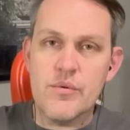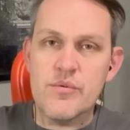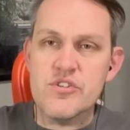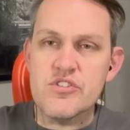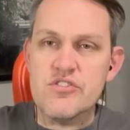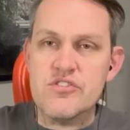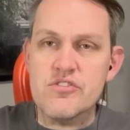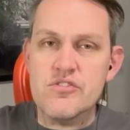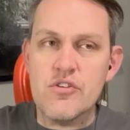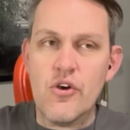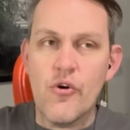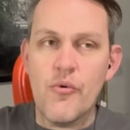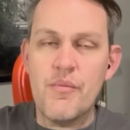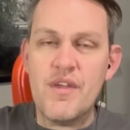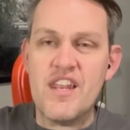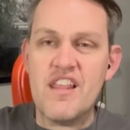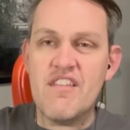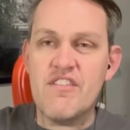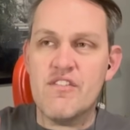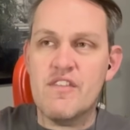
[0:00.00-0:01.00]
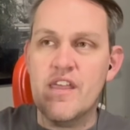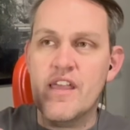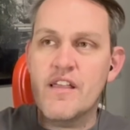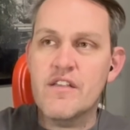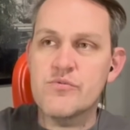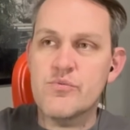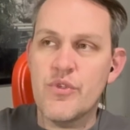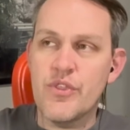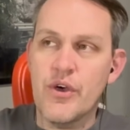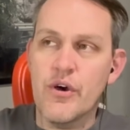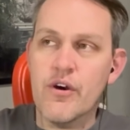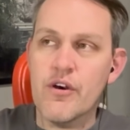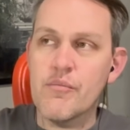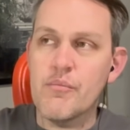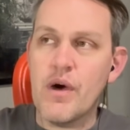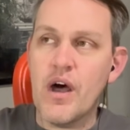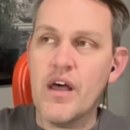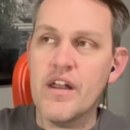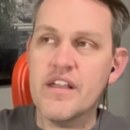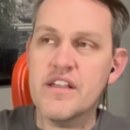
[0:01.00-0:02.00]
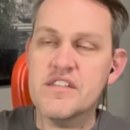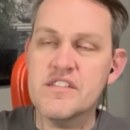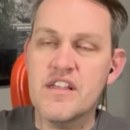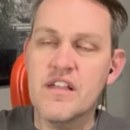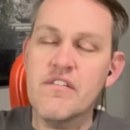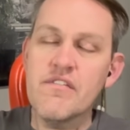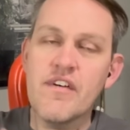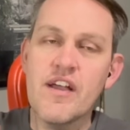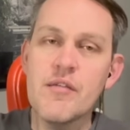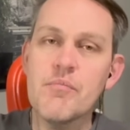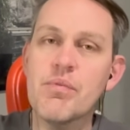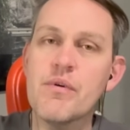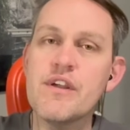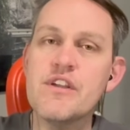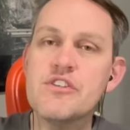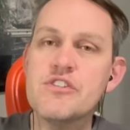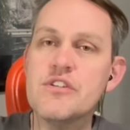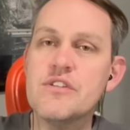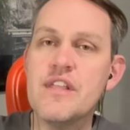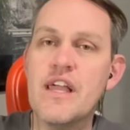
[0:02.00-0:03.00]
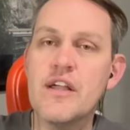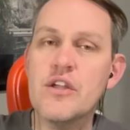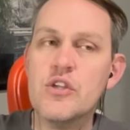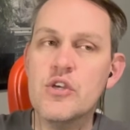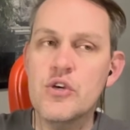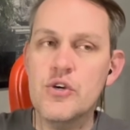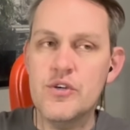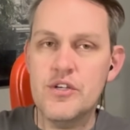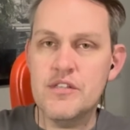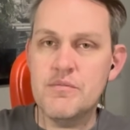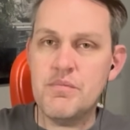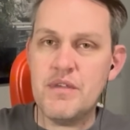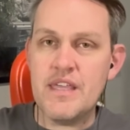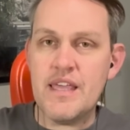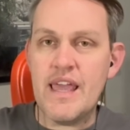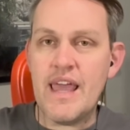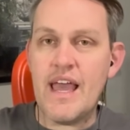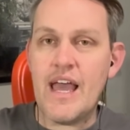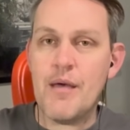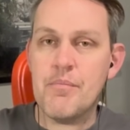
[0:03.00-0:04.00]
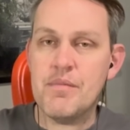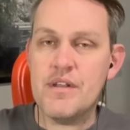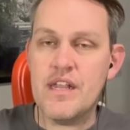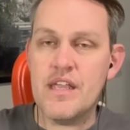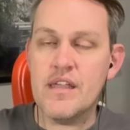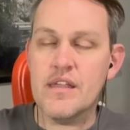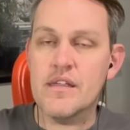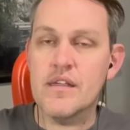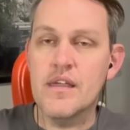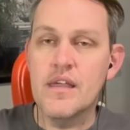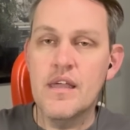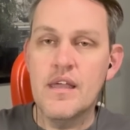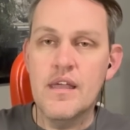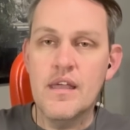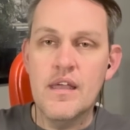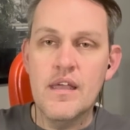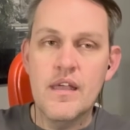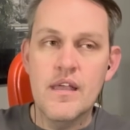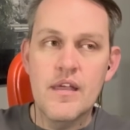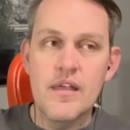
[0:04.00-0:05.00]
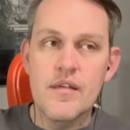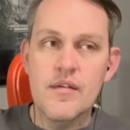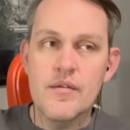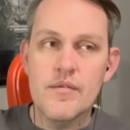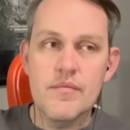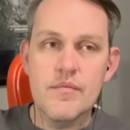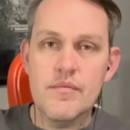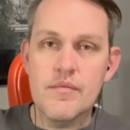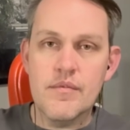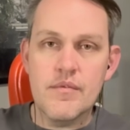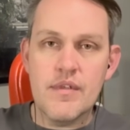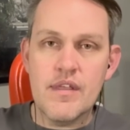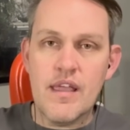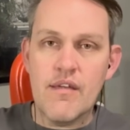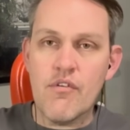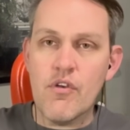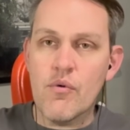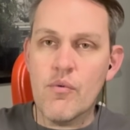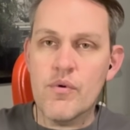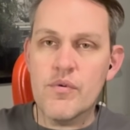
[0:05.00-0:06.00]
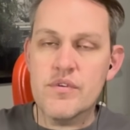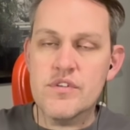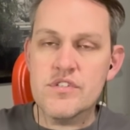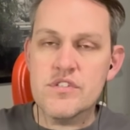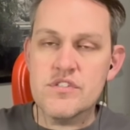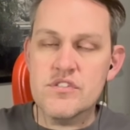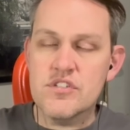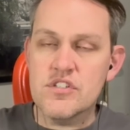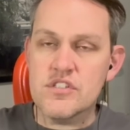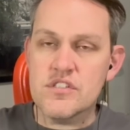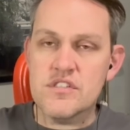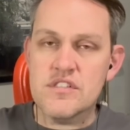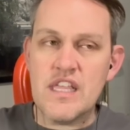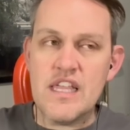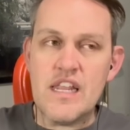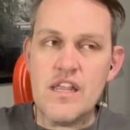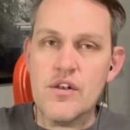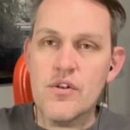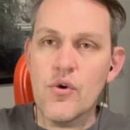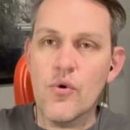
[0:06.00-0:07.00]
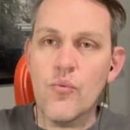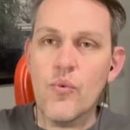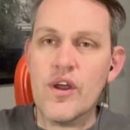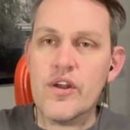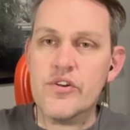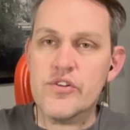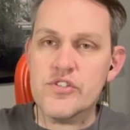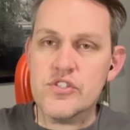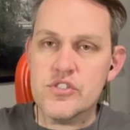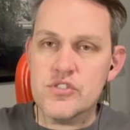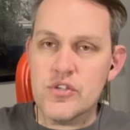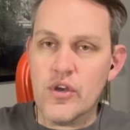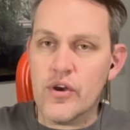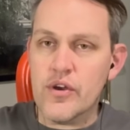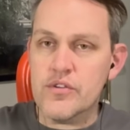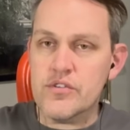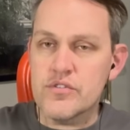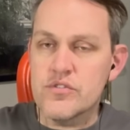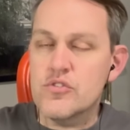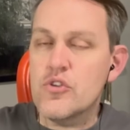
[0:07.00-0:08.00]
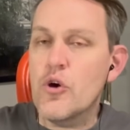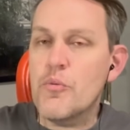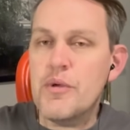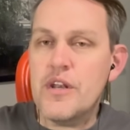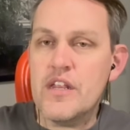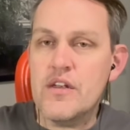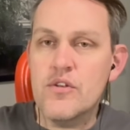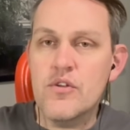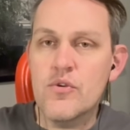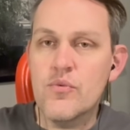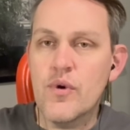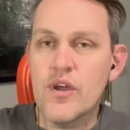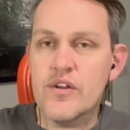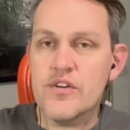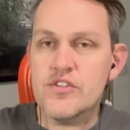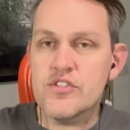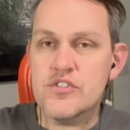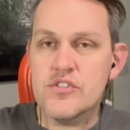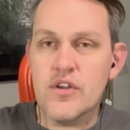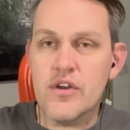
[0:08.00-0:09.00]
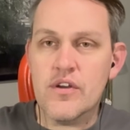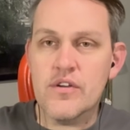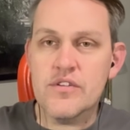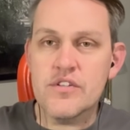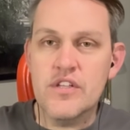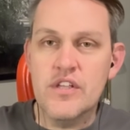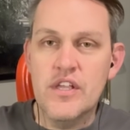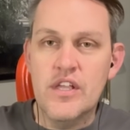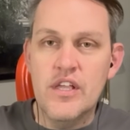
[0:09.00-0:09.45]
was so many things with harmonics and vibration that could be happening. Everyone was just they didn't know where to start. Nobody knew where to start.